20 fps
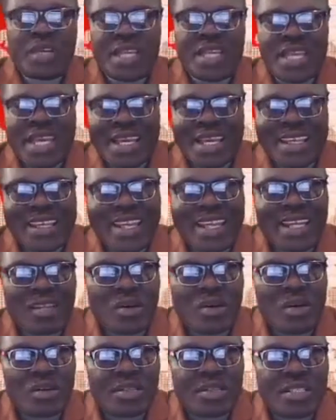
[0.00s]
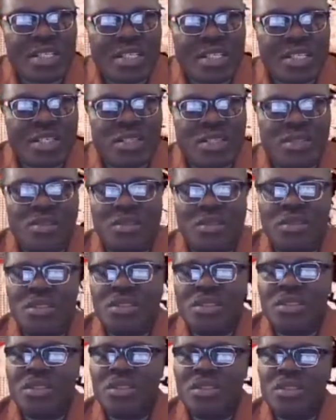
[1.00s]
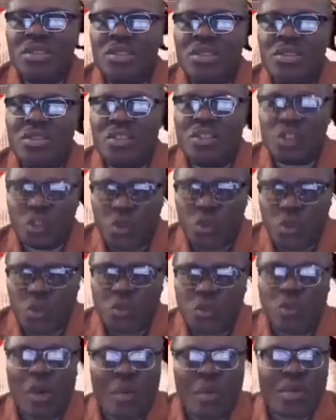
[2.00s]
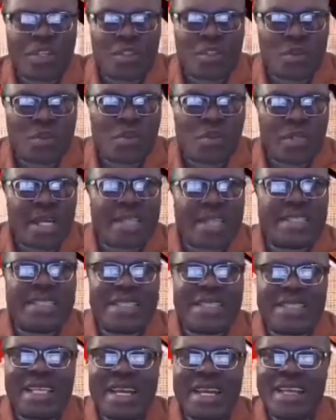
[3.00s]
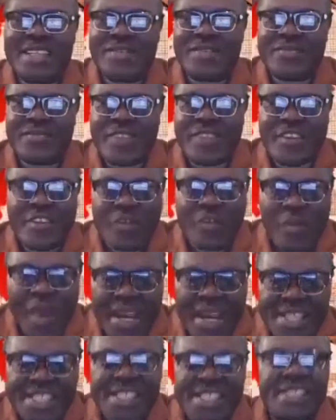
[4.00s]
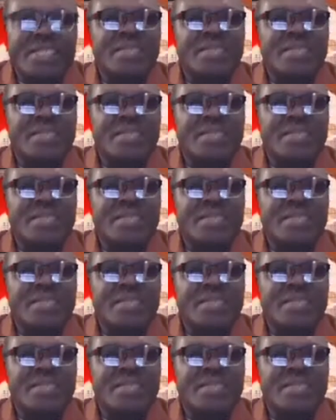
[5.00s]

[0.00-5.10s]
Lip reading: cannot continue to do what we do and think that is very right.